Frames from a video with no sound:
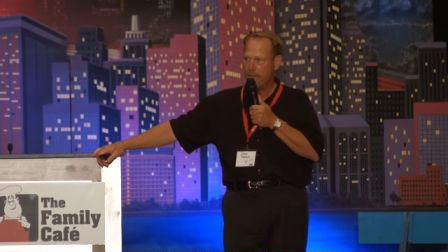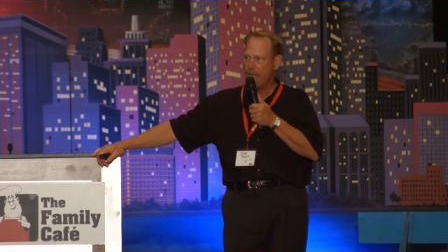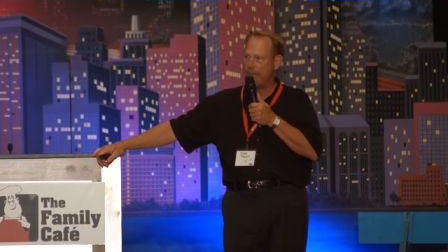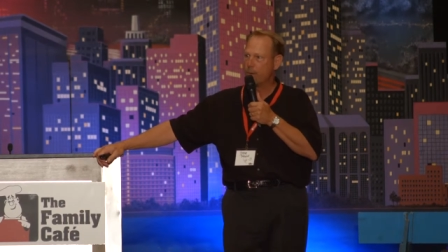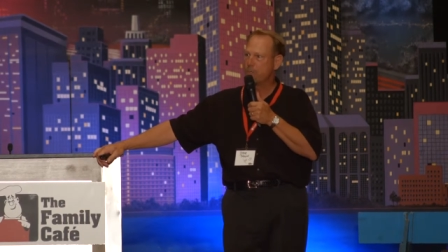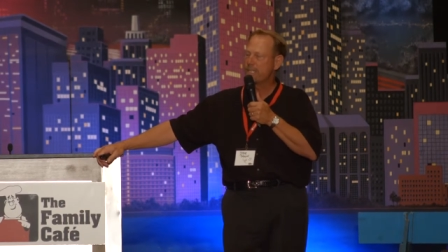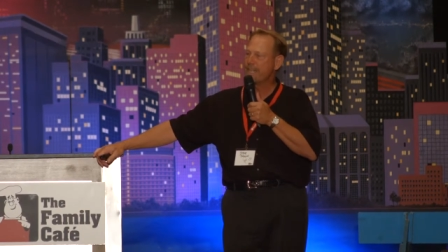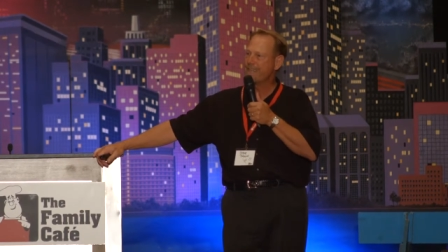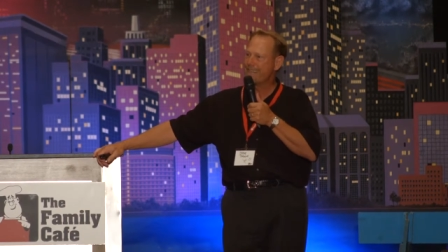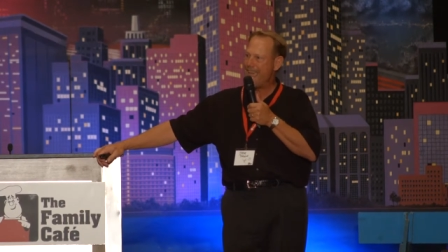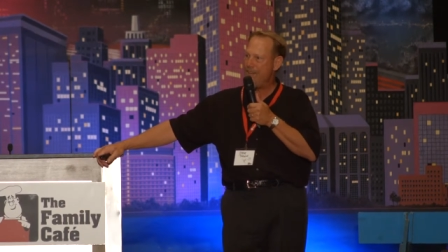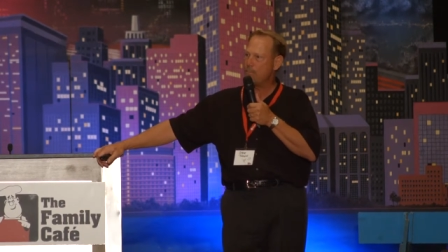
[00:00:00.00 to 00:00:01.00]
And it was
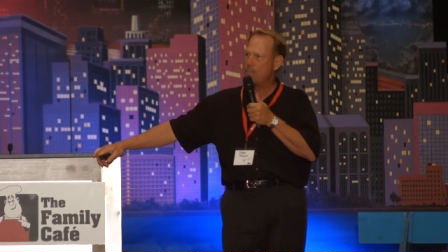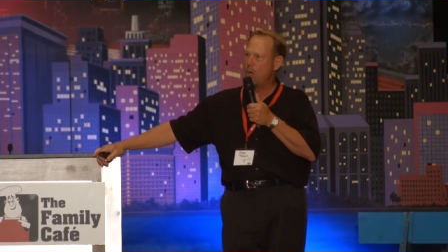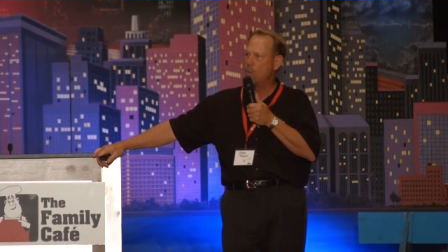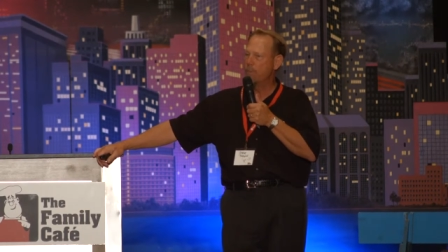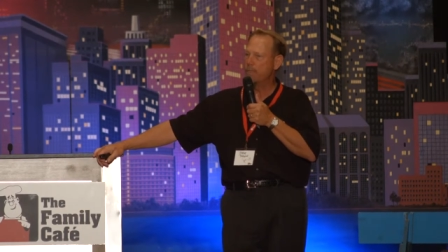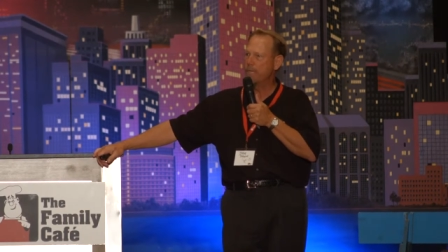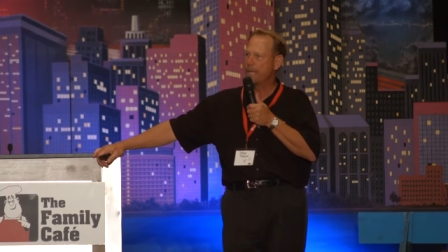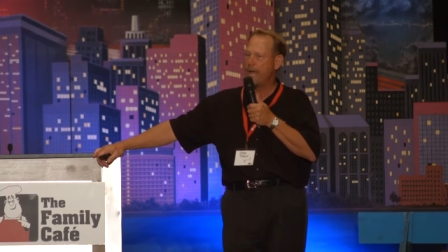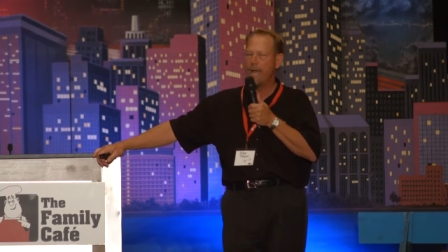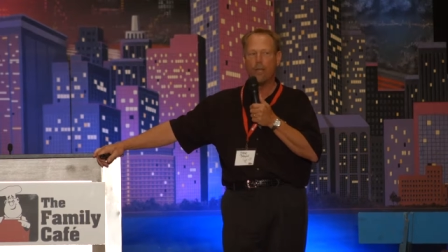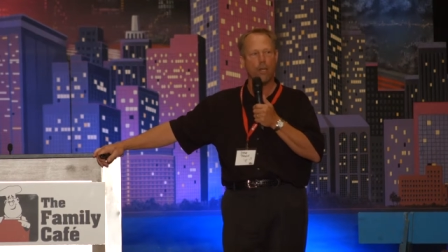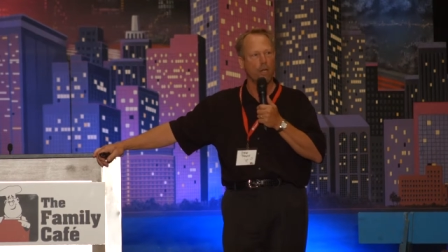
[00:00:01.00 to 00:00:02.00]
at that moment that
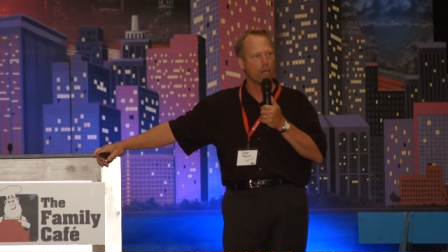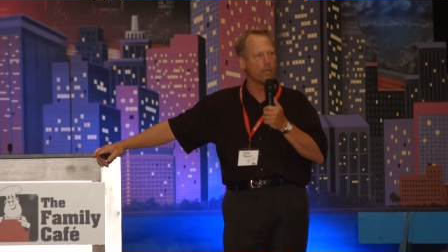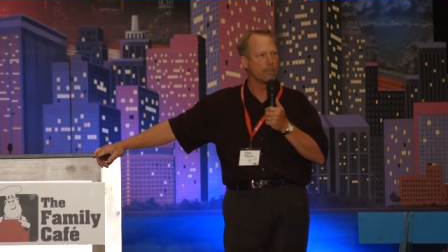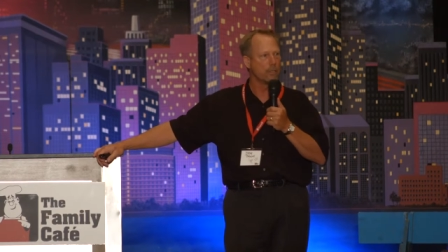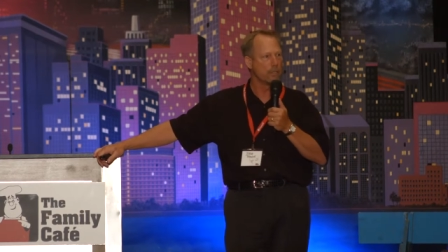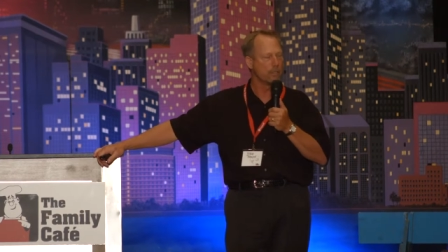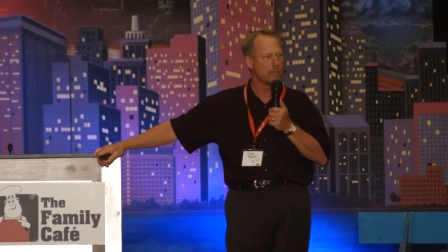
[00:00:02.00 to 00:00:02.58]
I learned